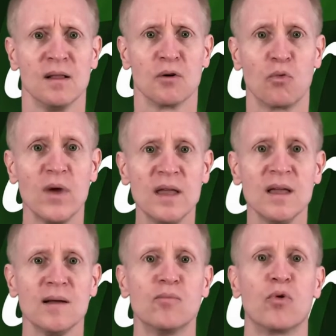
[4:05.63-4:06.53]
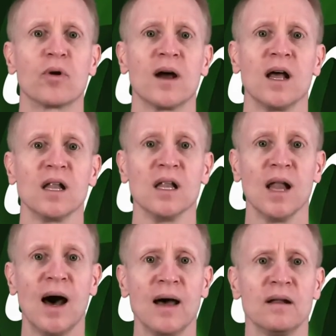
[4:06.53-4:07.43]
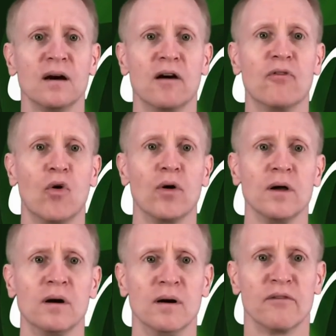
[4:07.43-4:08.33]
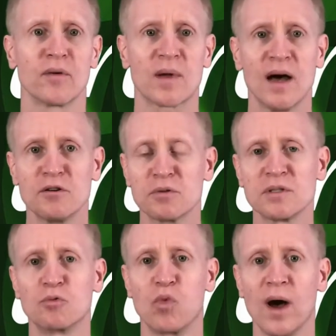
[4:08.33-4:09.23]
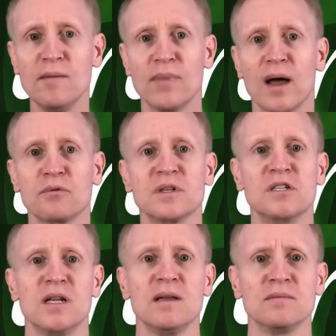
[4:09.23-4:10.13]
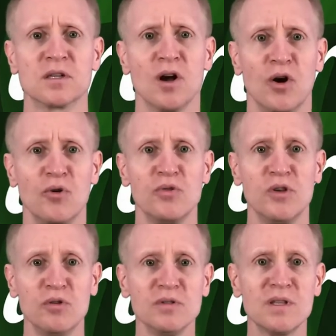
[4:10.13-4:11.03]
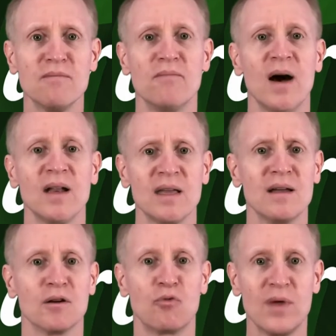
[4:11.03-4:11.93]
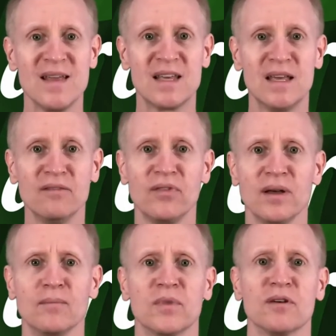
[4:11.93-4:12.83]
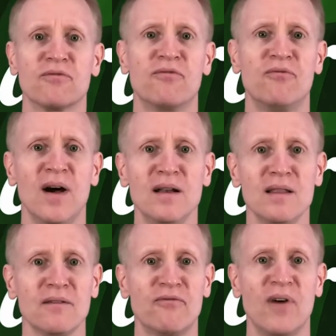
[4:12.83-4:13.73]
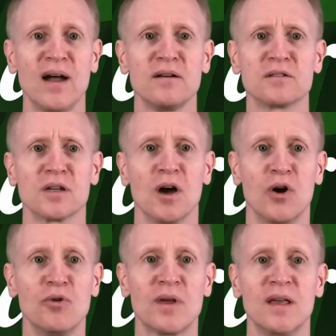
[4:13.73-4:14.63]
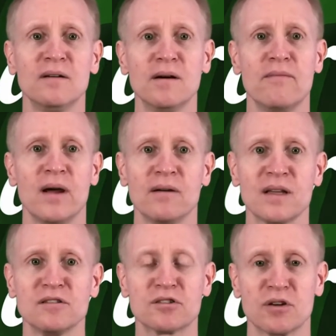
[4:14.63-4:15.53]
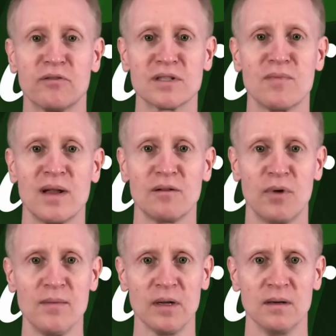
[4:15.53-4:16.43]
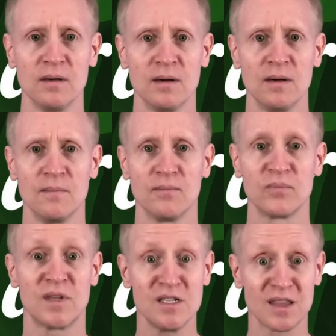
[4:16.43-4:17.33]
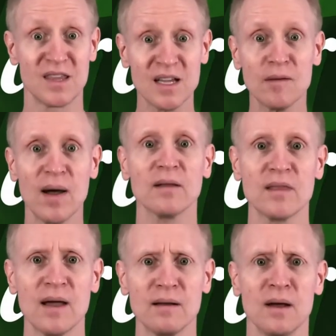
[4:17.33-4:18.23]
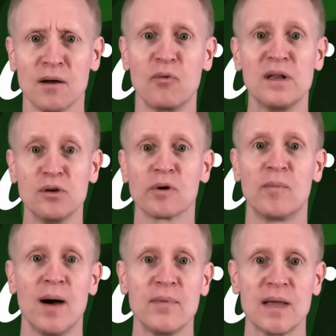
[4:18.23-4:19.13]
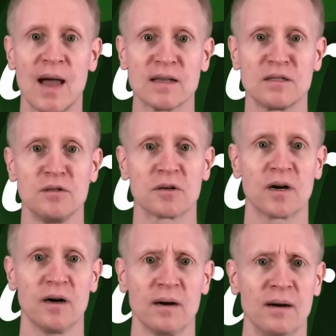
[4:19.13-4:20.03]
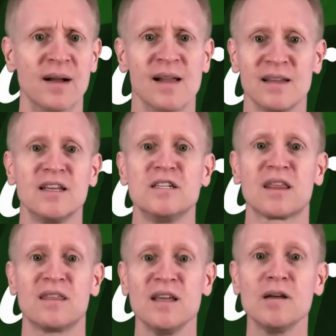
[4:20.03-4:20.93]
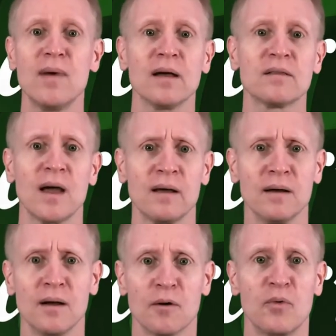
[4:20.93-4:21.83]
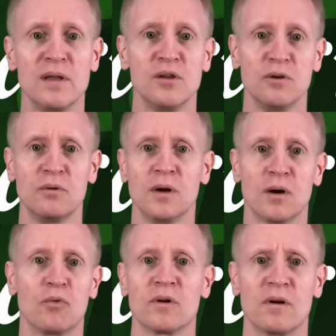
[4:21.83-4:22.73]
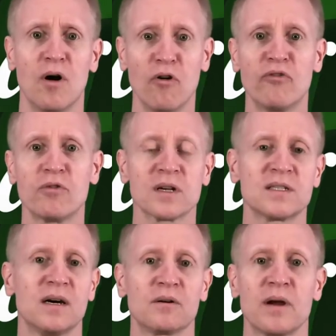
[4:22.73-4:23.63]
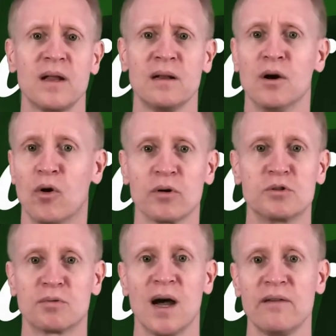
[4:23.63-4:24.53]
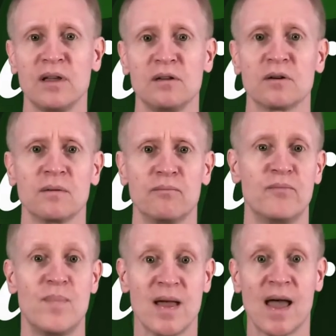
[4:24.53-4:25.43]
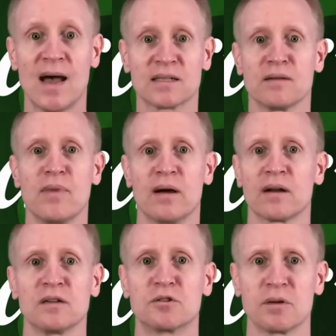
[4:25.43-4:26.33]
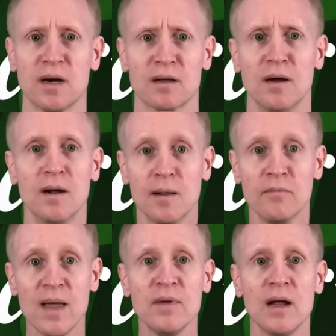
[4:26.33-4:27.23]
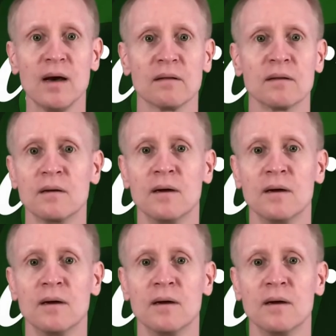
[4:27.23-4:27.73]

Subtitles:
We import a lot of oil from countries run by regimes who use the money we give them to fund the fighters who kill American servicemen and women. Did you think about that when you were pumping gas in your car? Did you think about that when you were over-accelerating or driving your big-ass American truck? Maybe not.